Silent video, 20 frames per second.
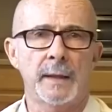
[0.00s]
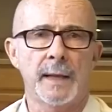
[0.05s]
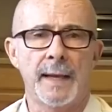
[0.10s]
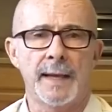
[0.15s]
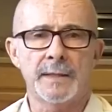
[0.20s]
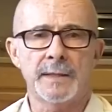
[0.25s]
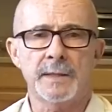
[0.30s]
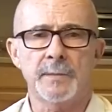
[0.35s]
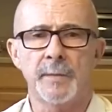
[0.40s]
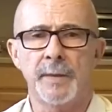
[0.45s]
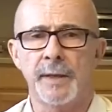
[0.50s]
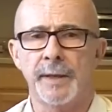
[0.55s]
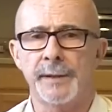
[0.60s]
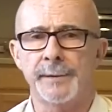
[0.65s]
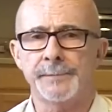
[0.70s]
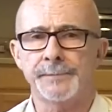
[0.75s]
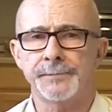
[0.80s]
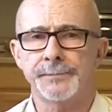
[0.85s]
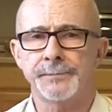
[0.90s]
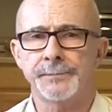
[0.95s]
the last
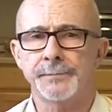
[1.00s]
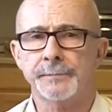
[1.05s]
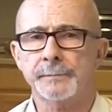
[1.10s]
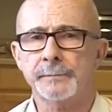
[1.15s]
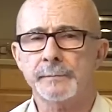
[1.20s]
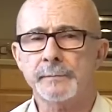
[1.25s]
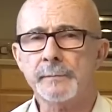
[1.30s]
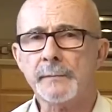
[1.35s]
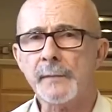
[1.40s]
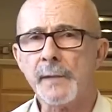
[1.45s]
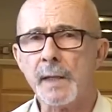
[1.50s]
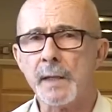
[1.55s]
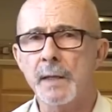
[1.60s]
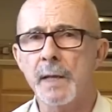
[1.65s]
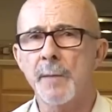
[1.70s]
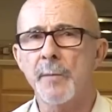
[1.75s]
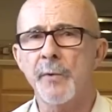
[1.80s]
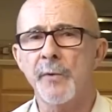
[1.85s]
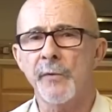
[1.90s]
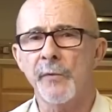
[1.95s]
minute.
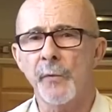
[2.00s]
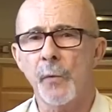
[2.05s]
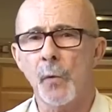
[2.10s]
Number